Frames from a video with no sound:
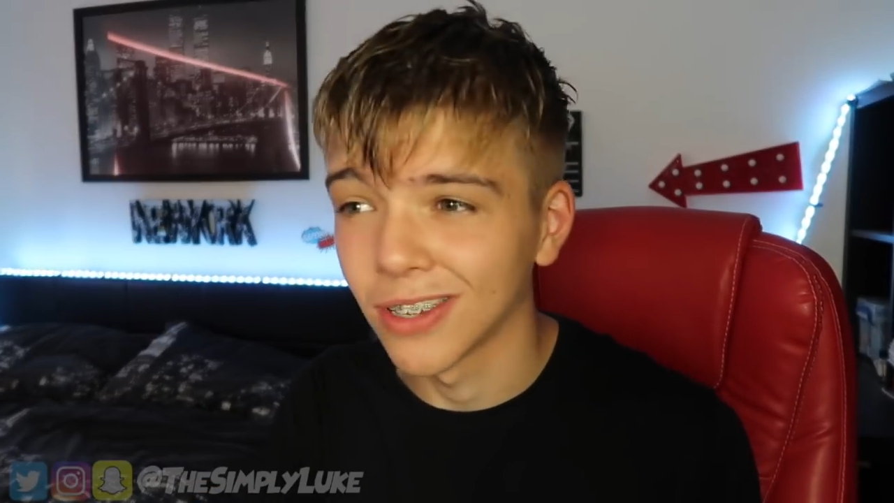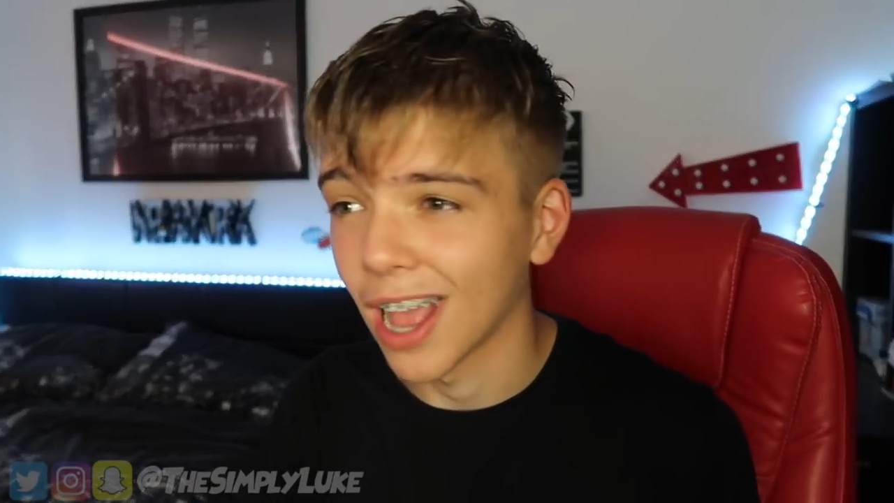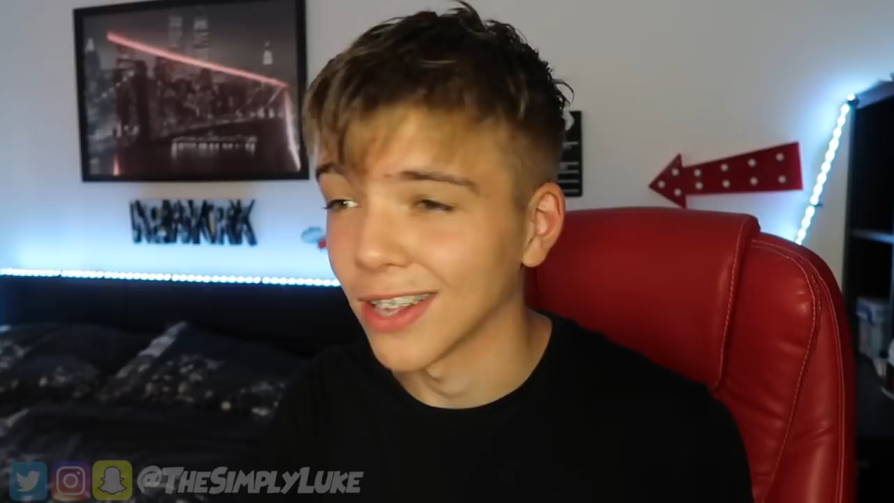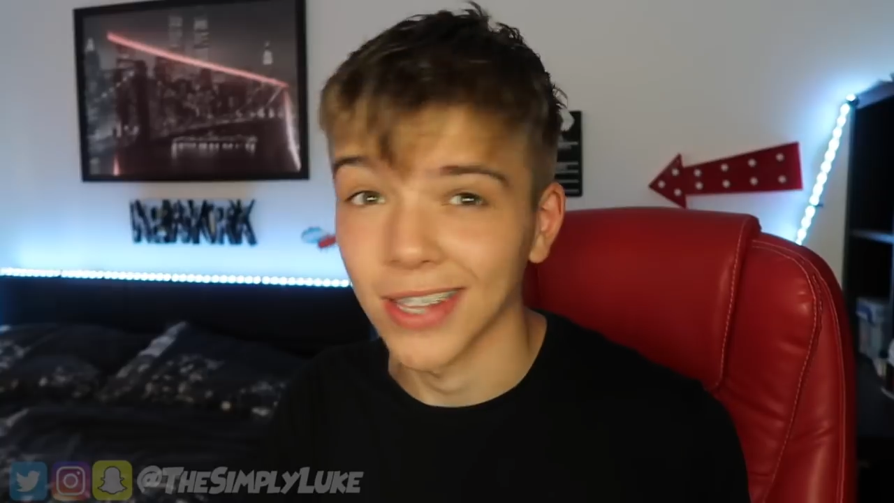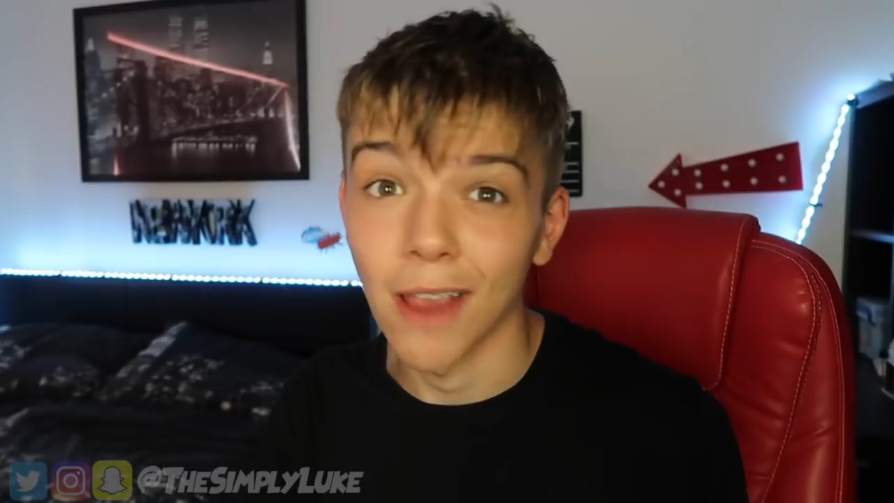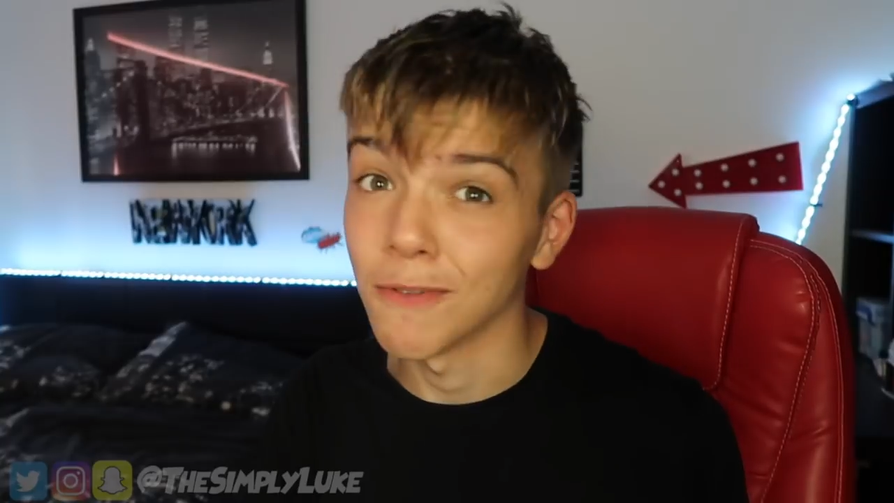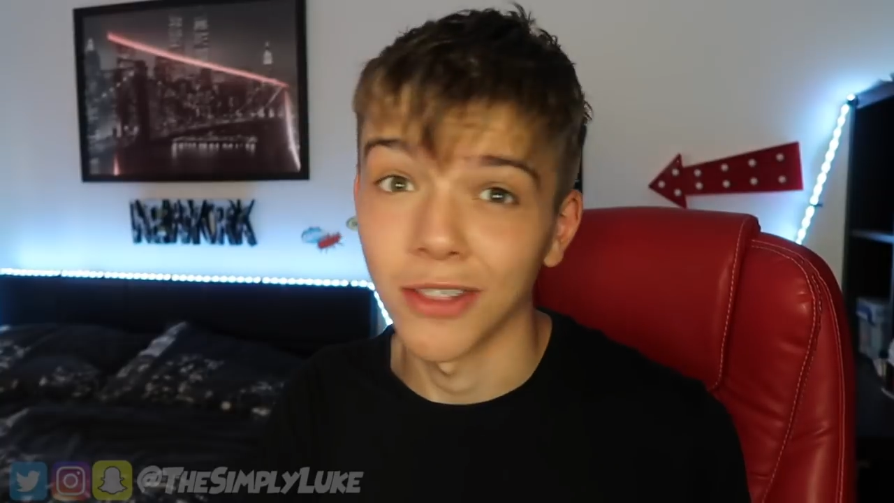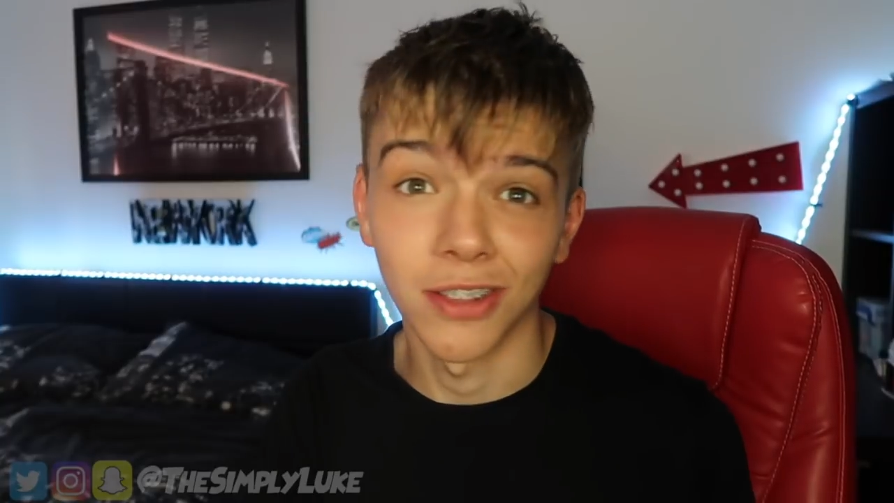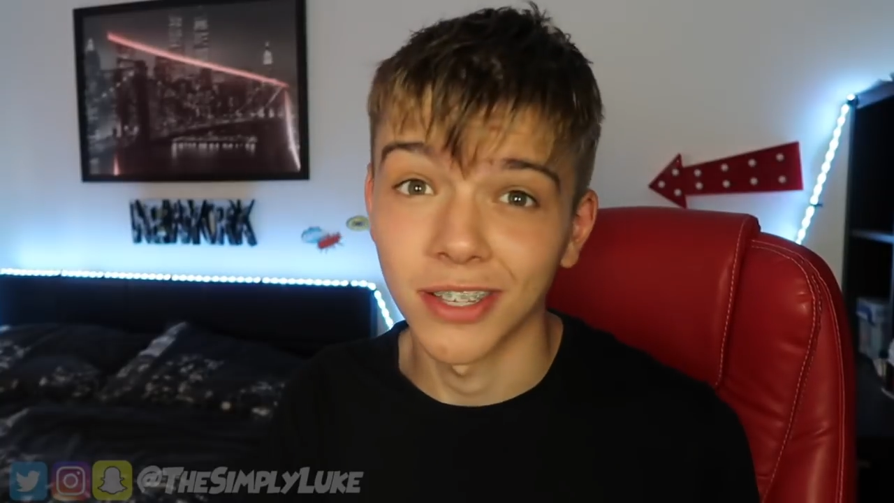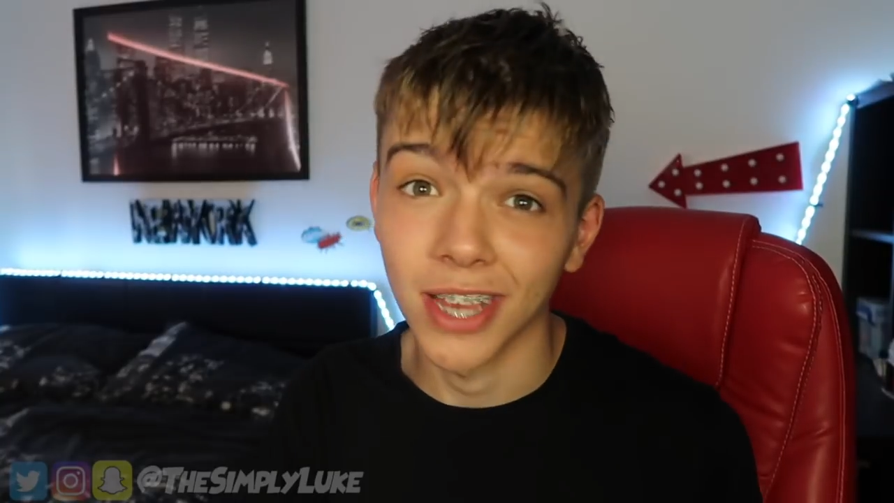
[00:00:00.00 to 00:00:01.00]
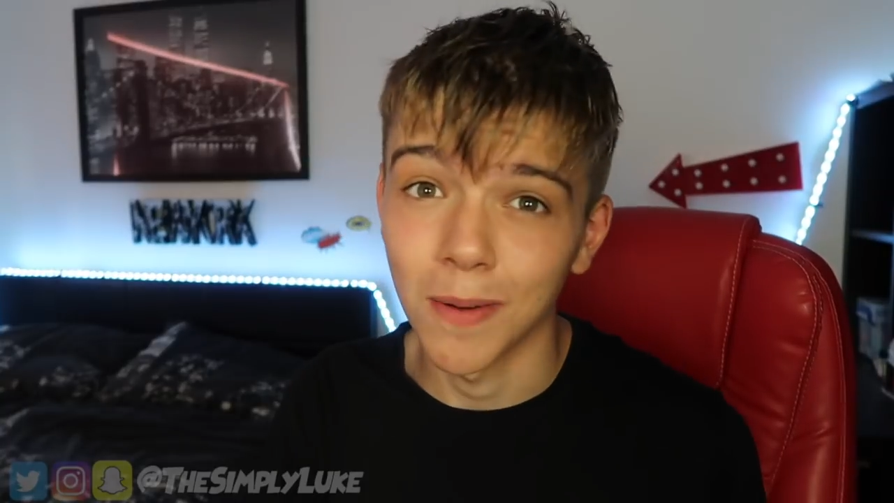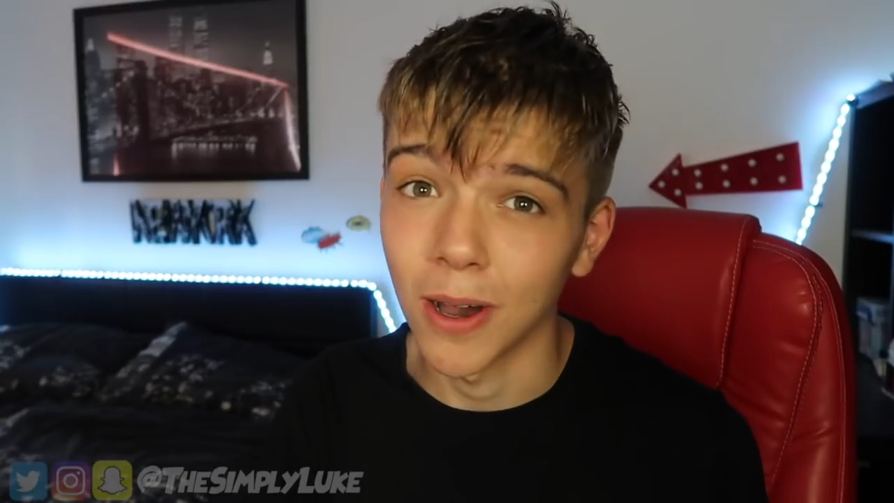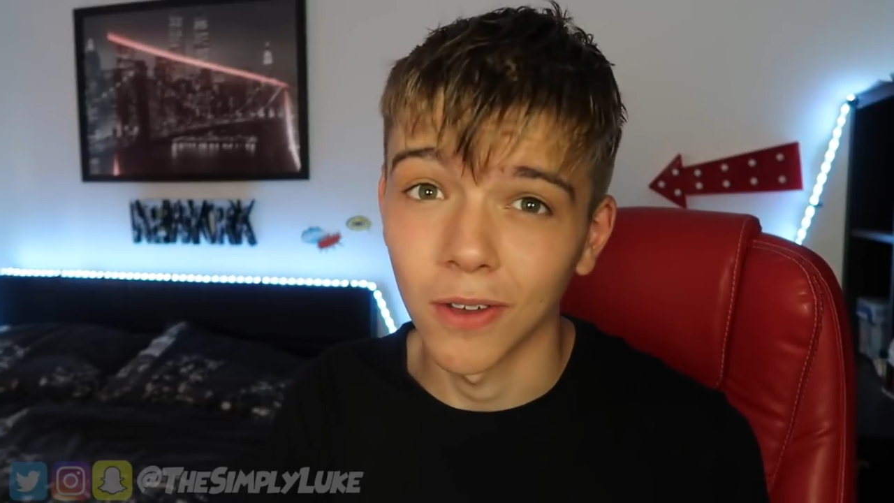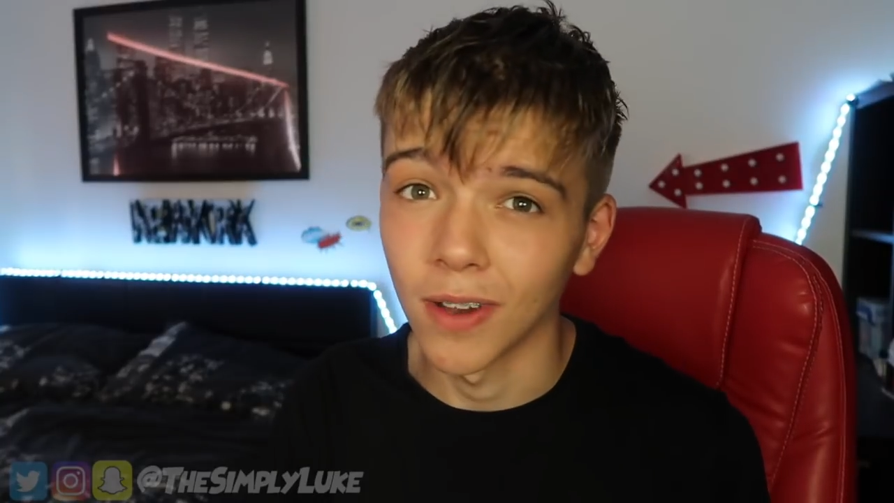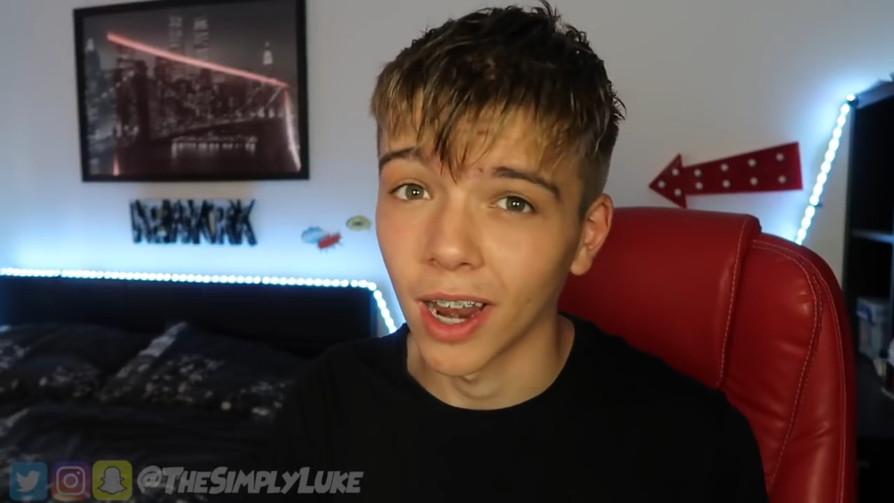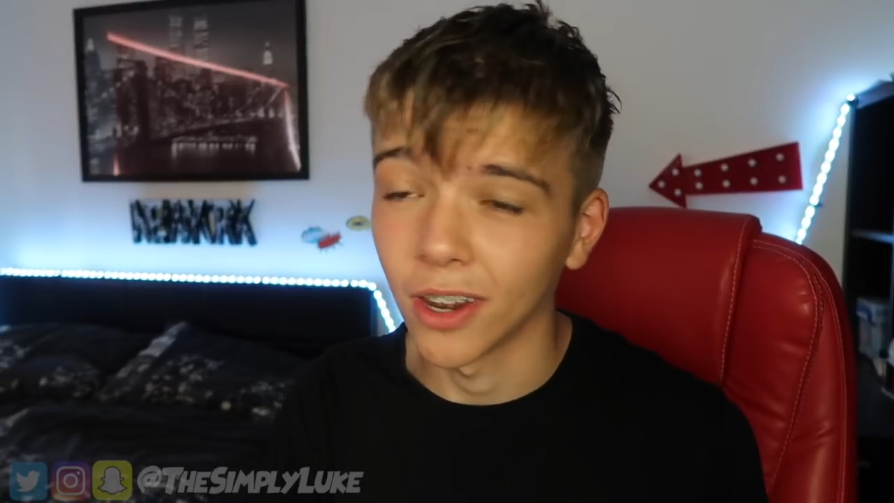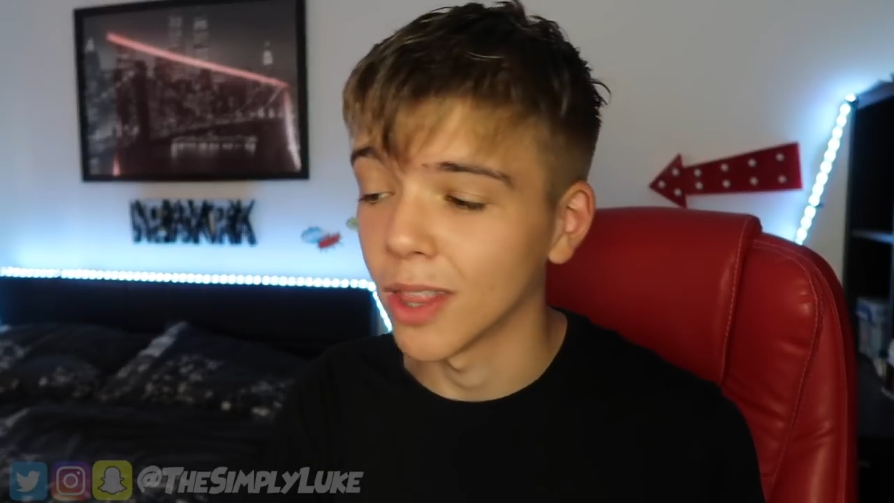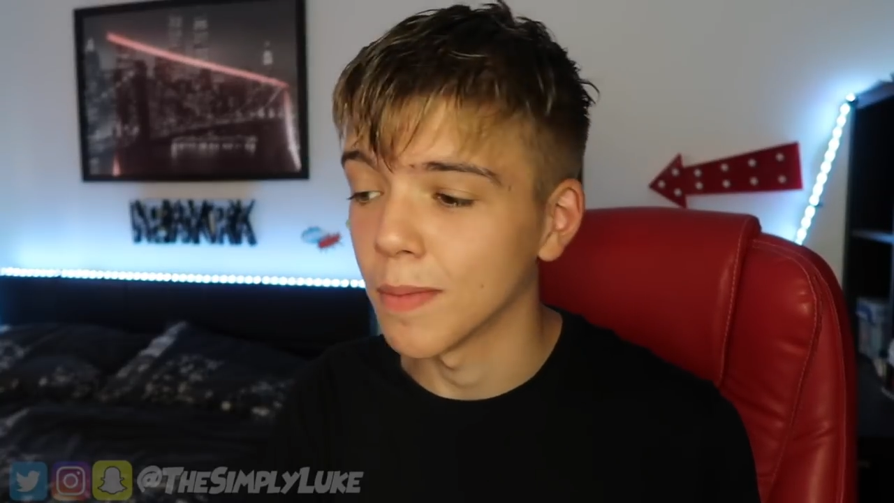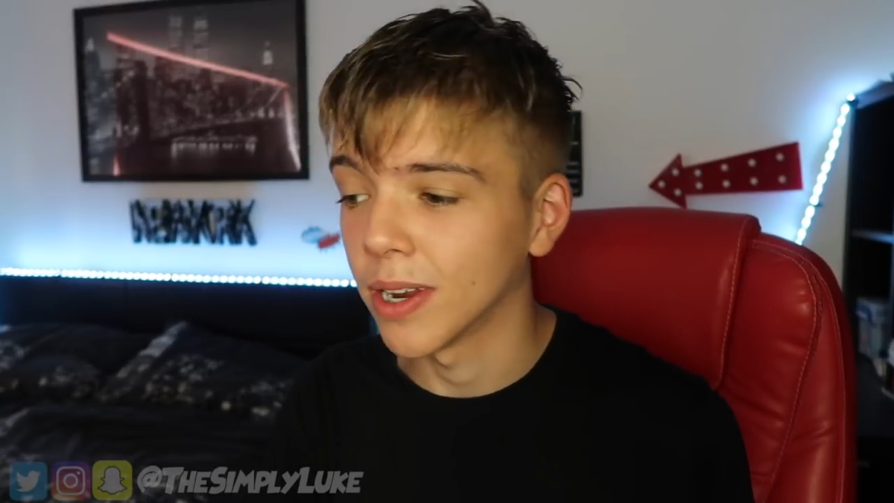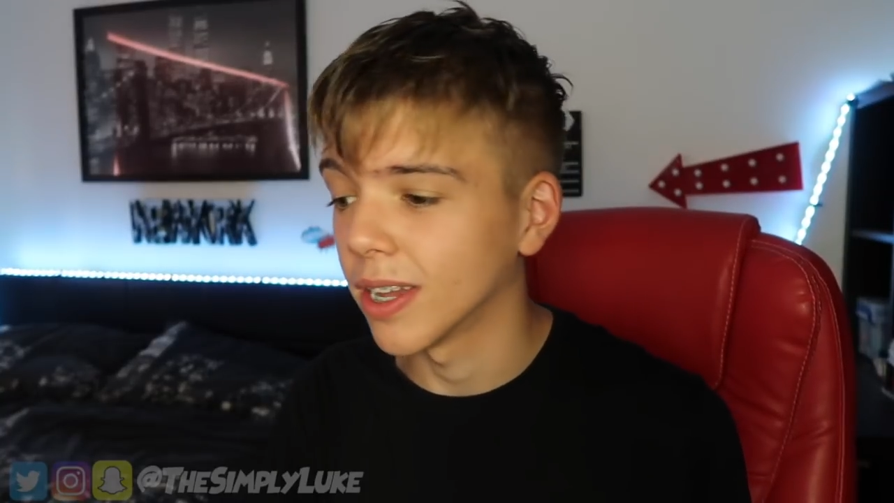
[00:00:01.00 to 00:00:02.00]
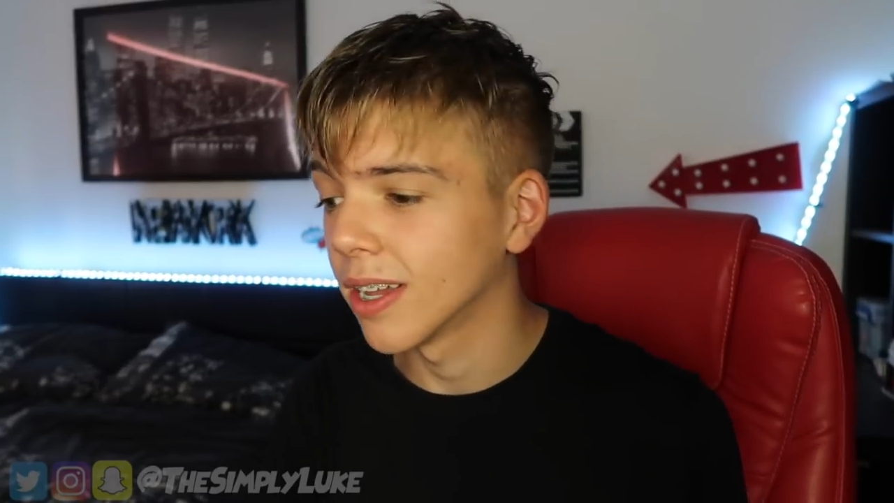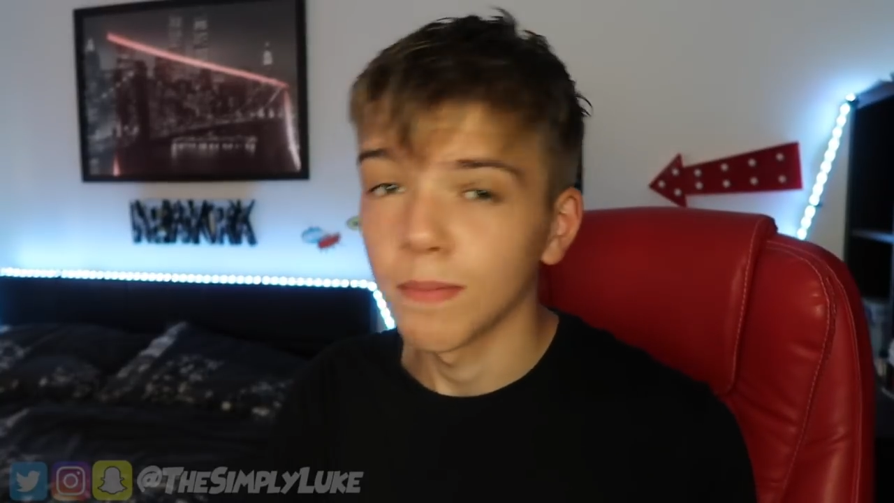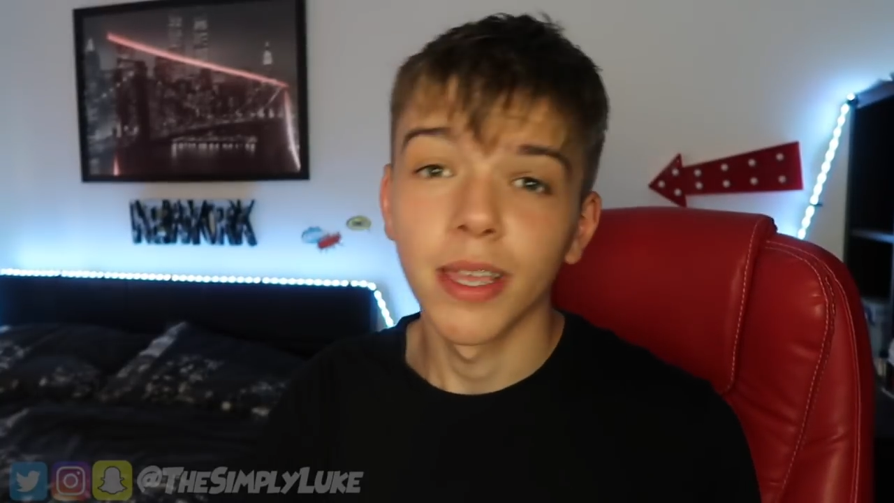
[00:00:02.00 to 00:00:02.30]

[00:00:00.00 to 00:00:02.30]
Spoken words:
has everything to say about Love Island at the minute.